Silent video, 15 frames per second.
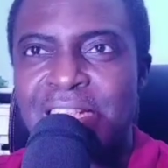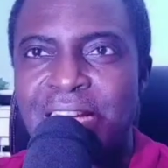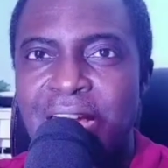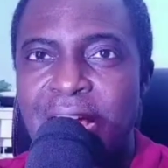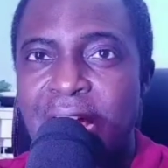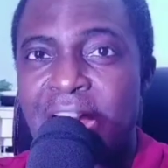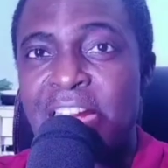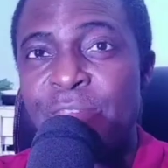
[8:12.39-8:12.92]

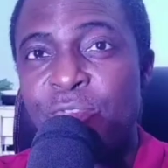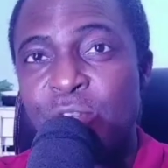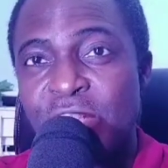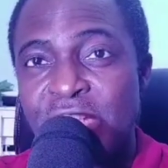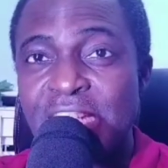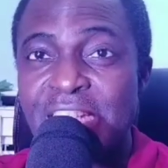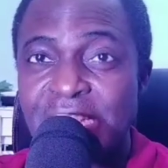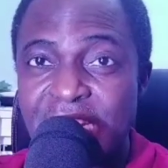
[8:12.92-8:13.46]
And if you see
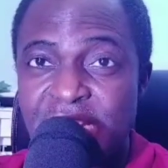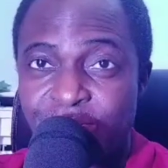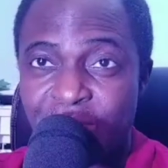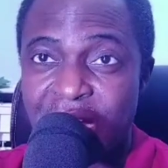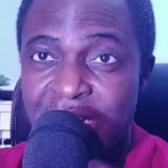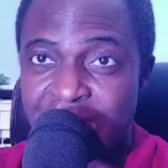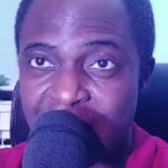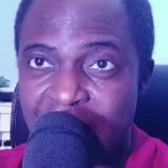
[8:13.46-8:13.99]
6 flat
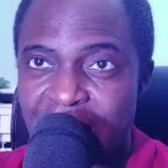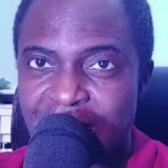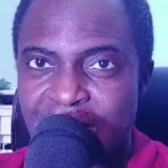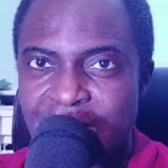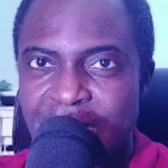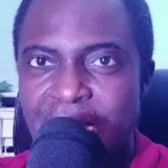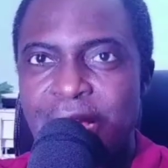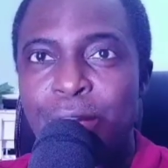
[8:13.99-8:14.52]
signs,
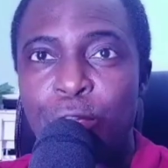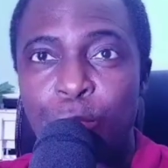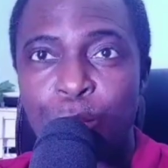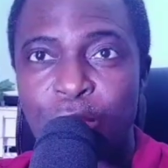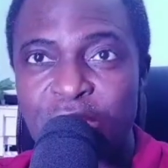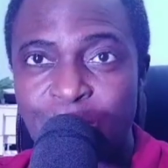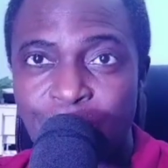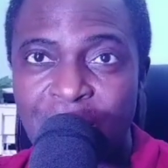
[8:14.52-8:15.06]
you must
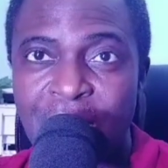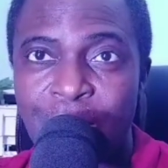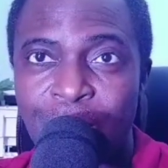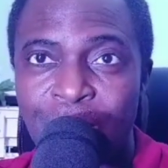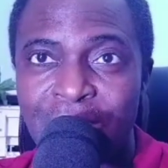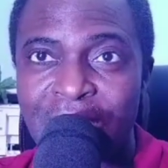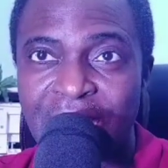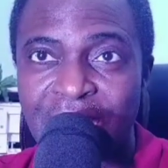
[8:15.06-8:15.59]
play on
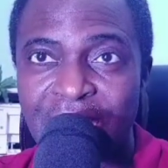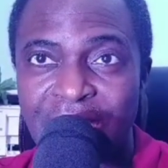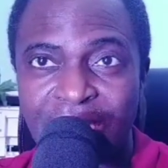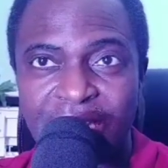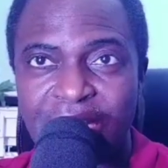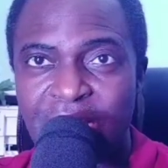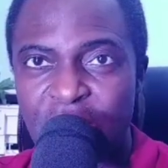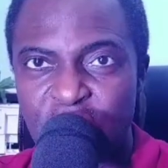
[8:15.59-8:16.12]
key
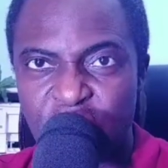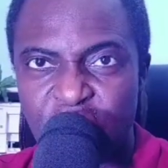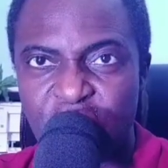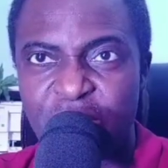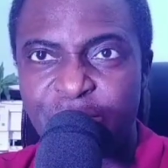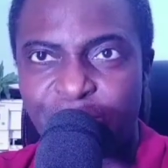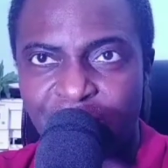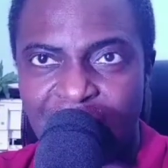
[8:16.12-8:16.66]
G
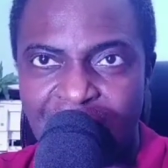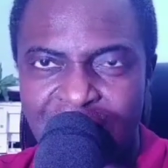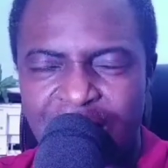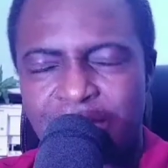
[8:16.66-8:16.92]
flat.